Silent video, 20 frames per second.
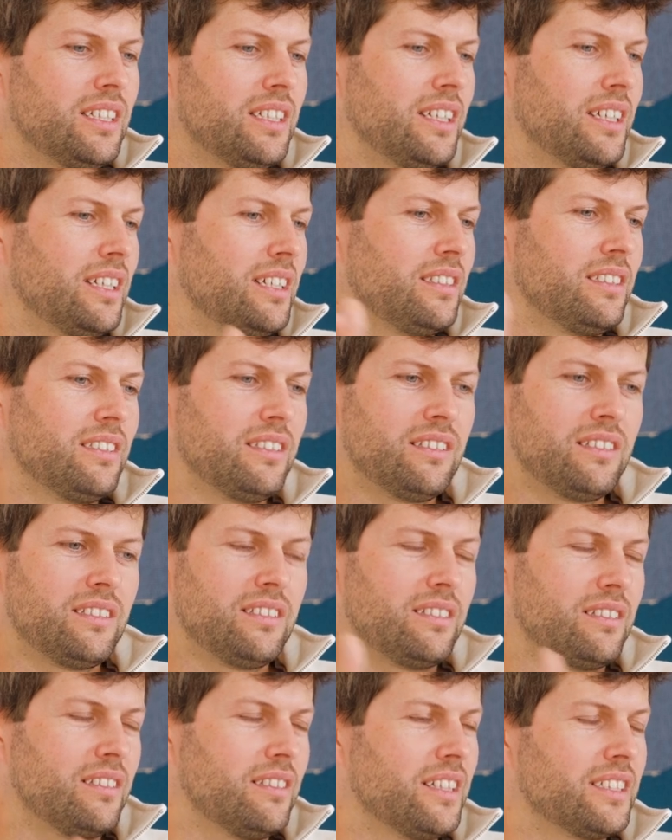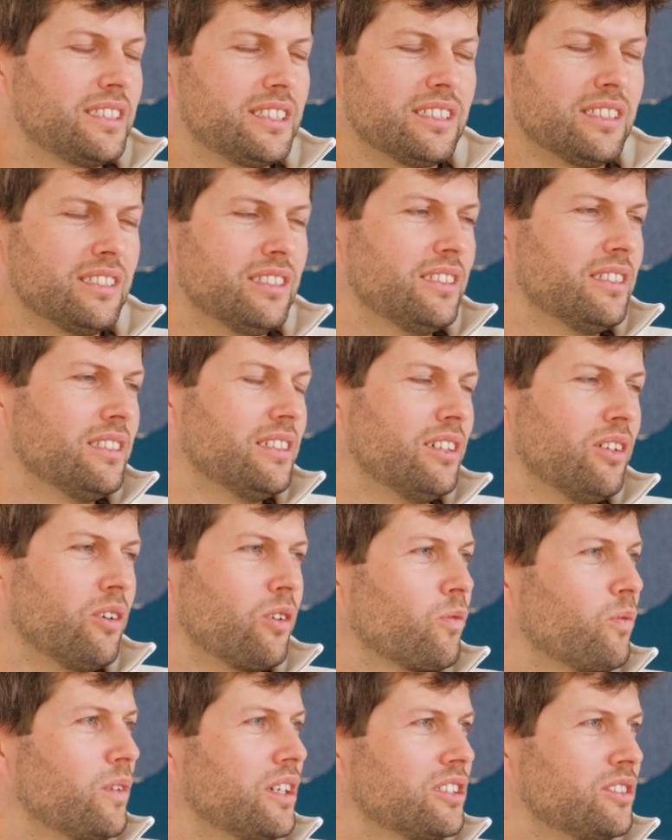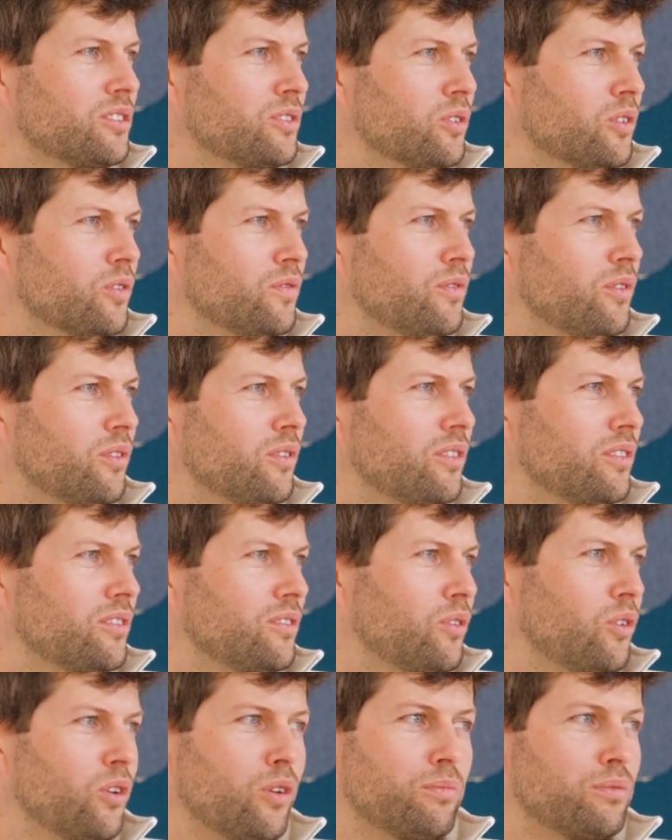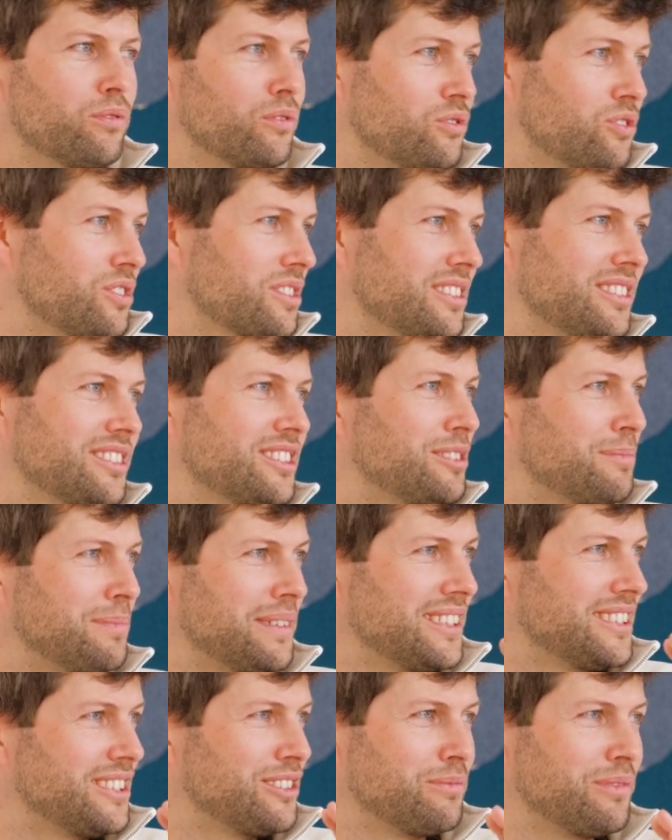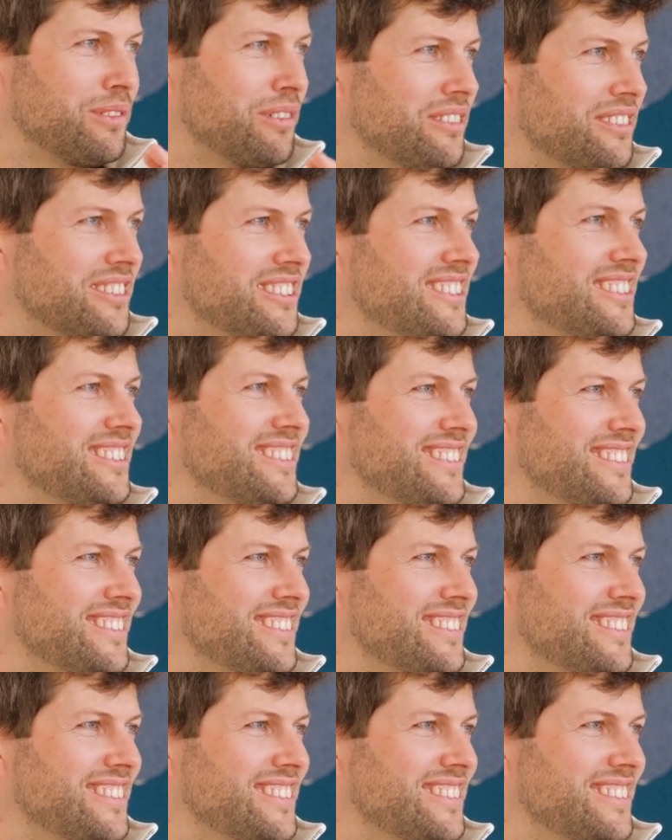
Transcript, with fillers: And that's a, a long way to go for all projects in the space, to be honest.